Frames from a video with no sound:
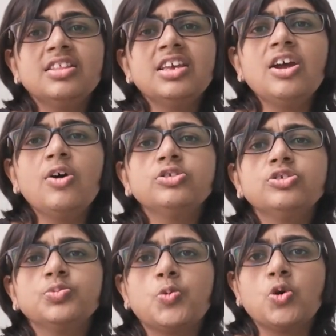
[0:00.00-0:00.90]
They
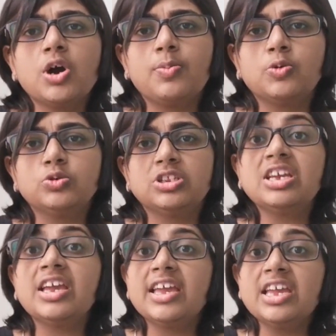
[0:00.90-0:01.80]
also spoke about
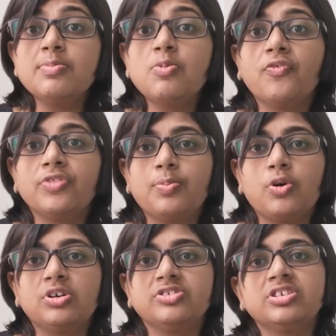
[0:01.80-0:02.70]
the aim of the
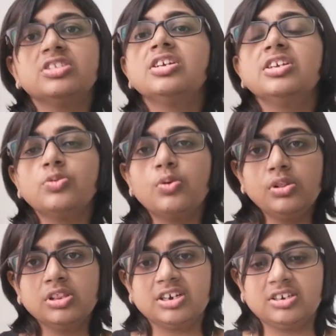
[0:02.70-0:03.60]
policy. They
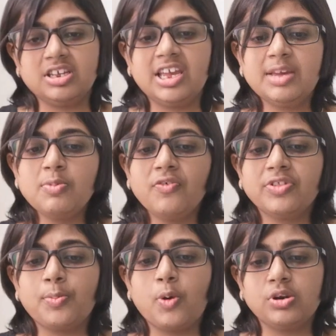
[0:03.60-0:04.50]
told that the aim of
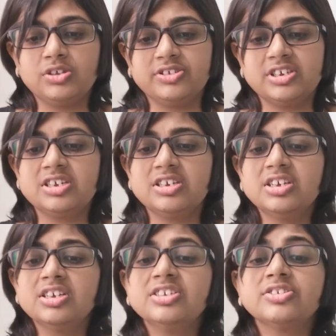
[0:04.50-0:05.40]
the policy
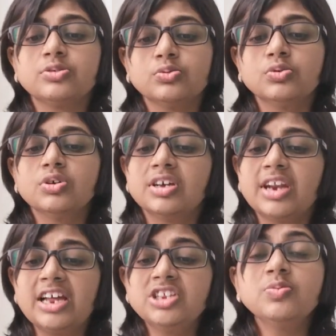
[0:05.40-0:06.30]
is to
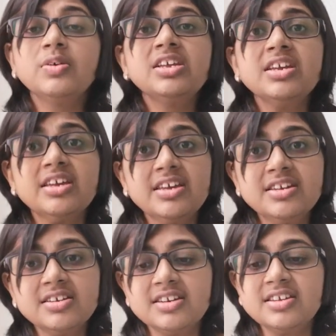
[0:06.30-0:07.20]
gradually
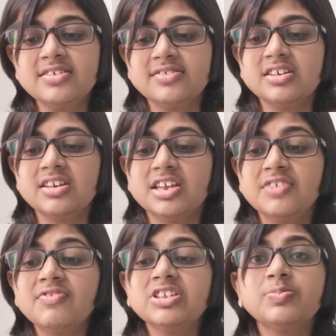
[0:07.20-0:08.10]
increase the
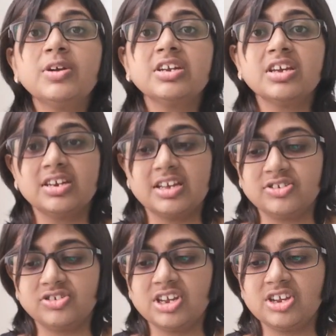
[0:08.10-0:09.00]
investment in
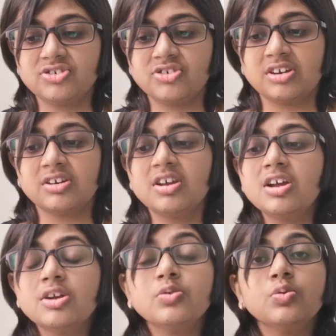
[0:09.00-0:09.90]
education
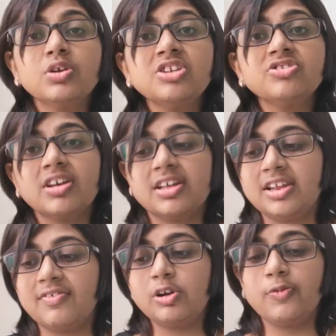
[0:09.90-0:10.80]
to reach a
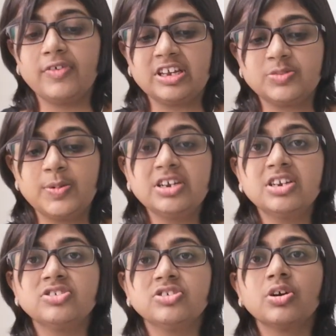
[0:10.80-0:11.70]
level of
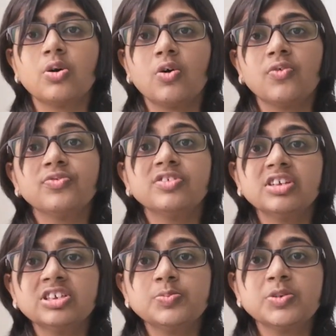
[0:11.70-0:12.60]
expenditure of
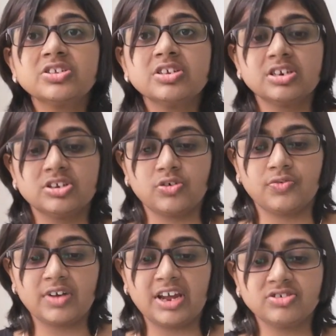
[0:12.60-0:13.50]
6%
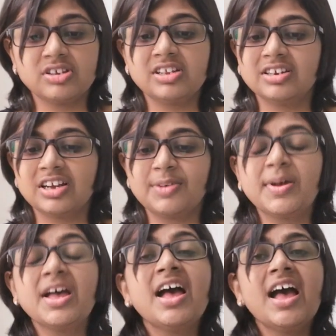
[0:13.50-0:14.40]
of national
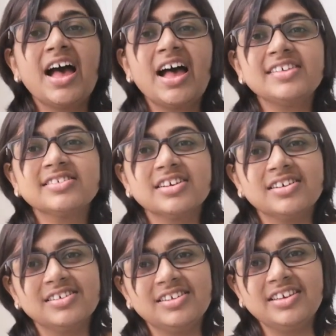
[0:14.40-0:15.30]
income as
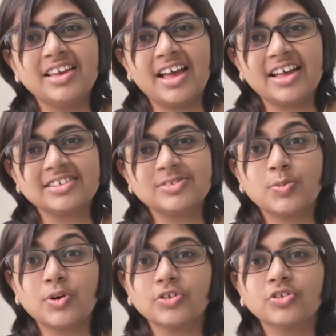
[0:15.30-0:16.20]
early as
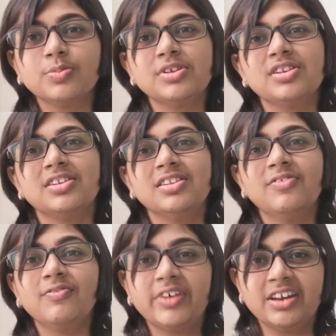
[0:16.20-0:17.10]
possible,
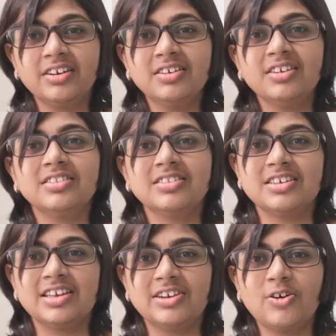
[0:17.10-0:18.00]
when in the
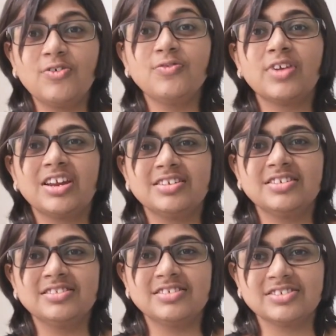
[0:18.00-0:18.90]
year of
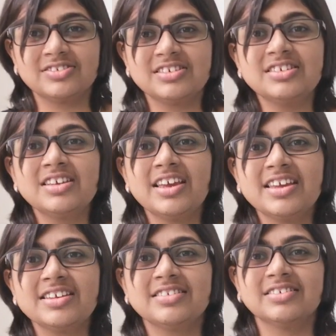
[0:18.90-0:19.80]

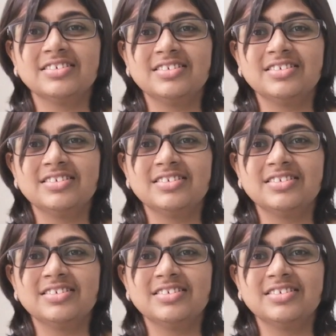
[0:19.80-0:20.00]
1968.